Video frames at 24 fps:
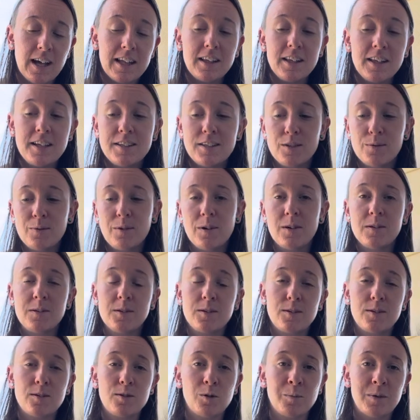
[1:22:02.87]
at least as far as
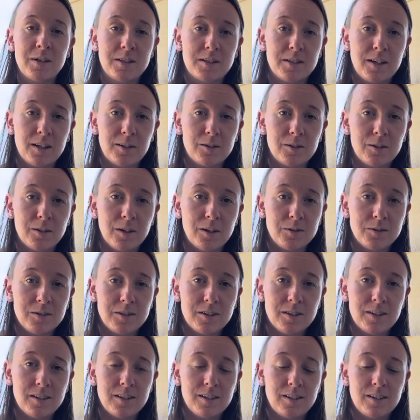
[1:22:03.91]
the soulmate cycle goes.
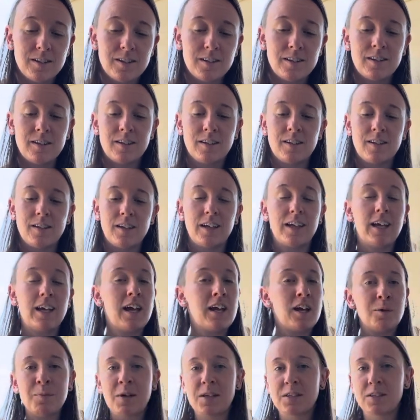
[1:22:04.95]
Again,
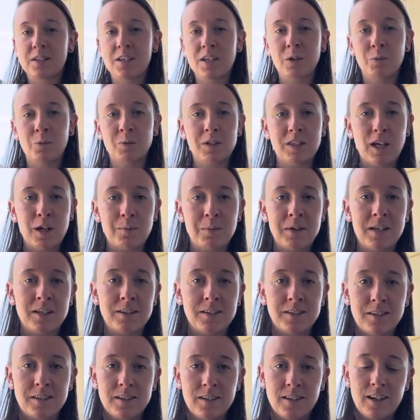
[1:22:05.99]
I'm not saying what that
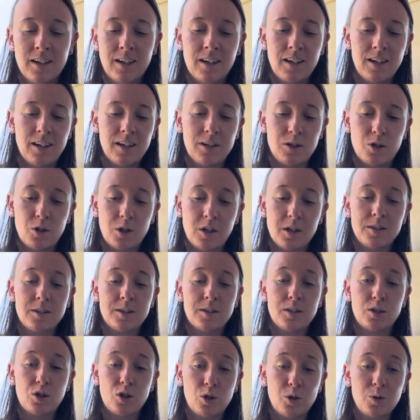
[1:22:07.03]
means, just
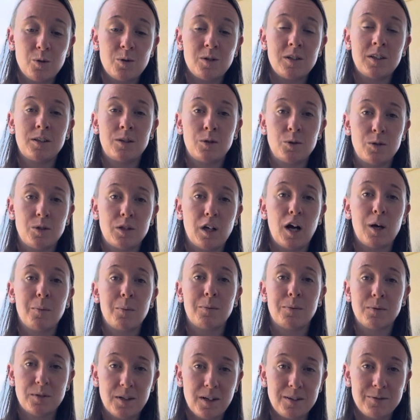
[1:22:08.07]
choosing to
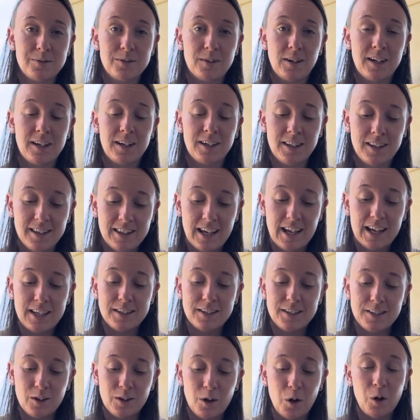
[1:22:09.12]
stop suffering,
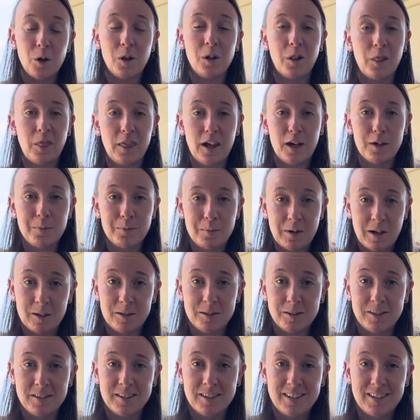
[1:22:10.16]
that's all that matters.